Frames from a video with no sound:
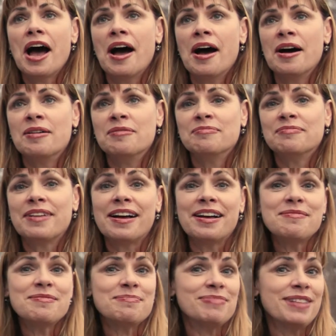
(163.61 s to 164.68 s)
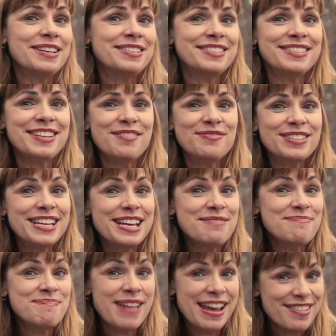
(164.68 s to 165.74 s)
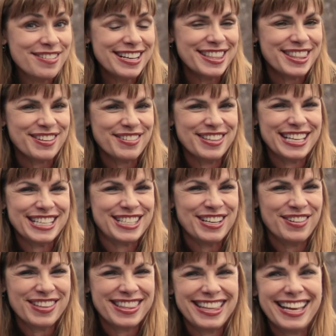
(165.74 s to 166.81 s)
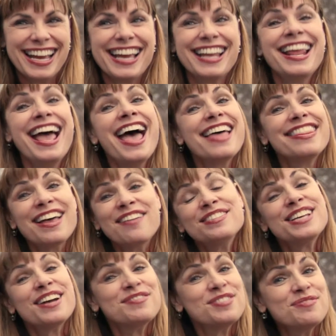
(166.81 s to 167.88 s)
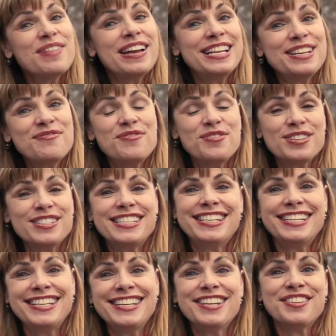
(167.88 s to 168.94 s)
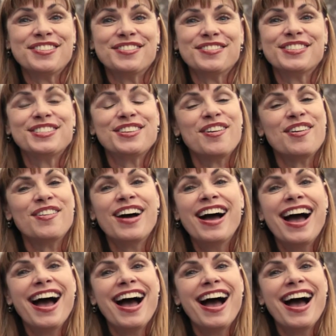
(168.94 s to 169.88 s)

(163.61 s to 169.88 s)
I've been blessed enough to get married through this whole thing, and that was after waiting 14 years. So